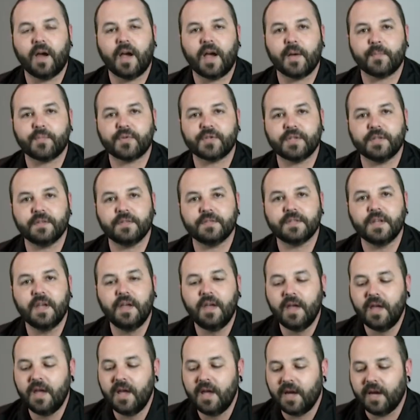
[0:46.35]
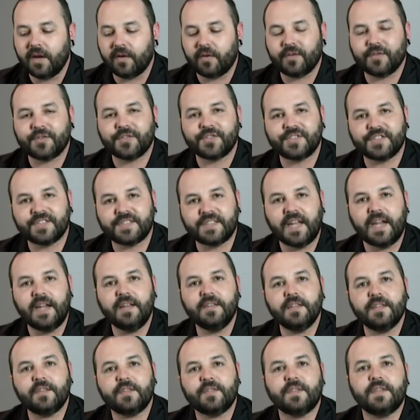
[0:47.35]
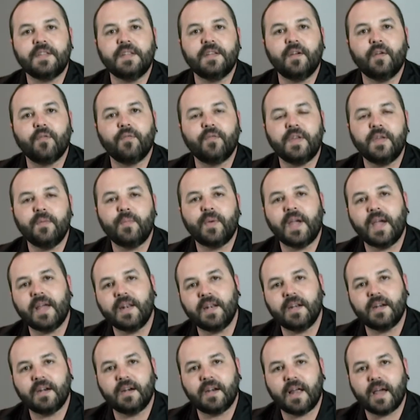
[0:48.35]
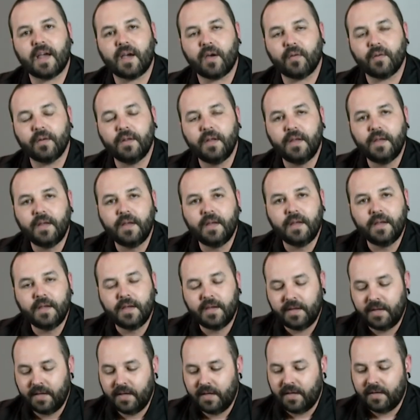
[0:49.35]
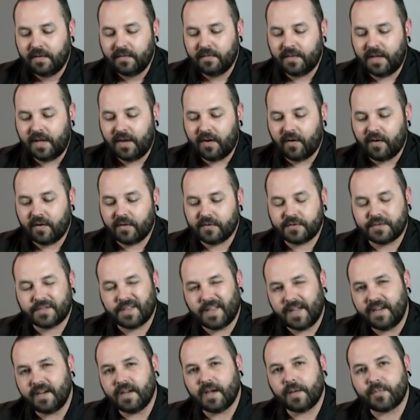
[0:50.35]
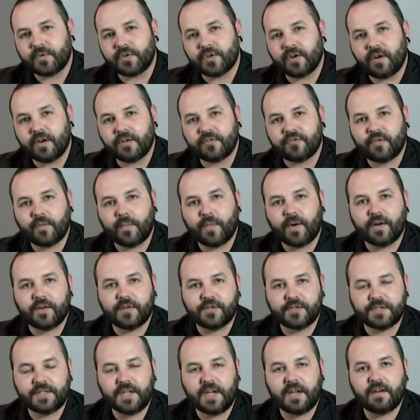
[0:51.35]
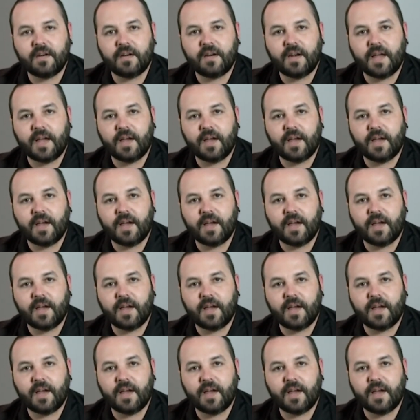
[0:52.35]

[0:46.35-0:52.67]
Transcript: options and are stainless steel V-band in and out. They are a slight upcharge from our standard